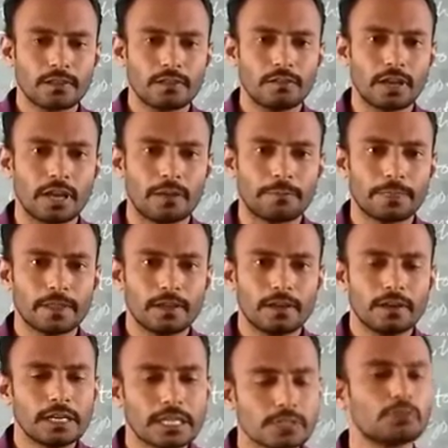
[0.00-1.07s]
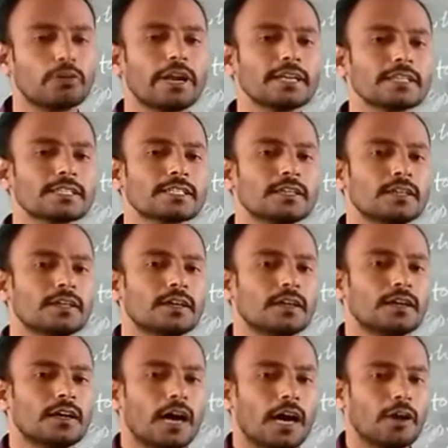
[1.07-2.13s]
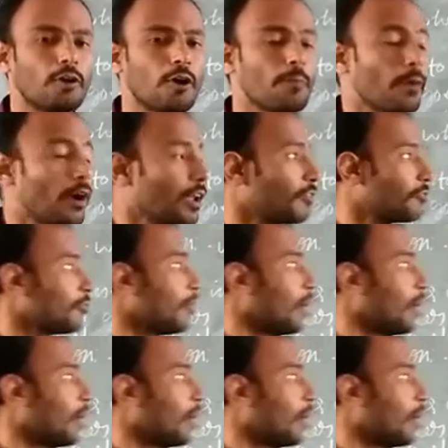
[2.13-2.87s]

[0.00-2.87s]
Okay, the students, I hope all of you